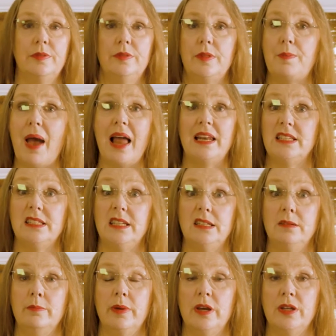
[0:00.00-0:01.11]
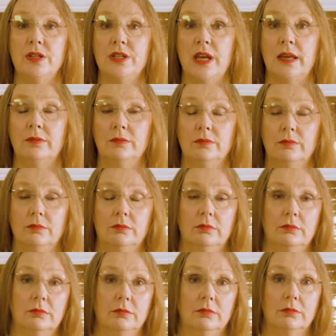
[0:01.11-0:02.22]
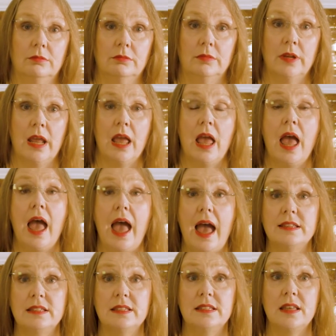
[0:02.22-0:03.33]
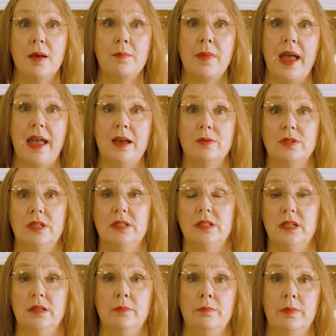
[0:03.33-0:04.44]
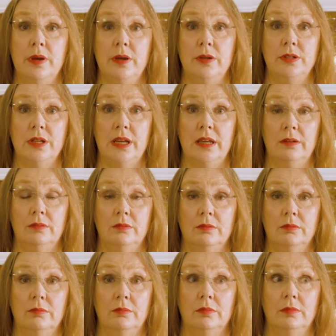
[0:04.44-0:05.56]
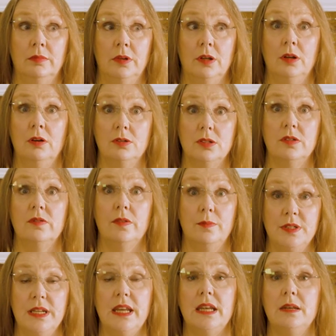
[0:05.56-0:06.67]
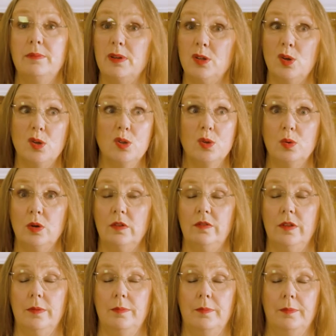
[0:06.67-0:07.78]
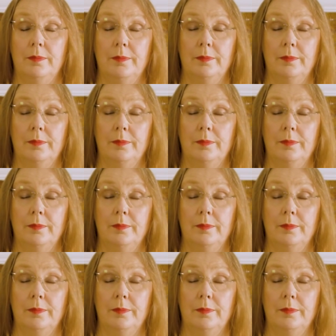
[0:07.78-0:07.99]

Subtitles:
The palace didn't burn down. And some houses didn't burn down. Lots of them did, but not all of them.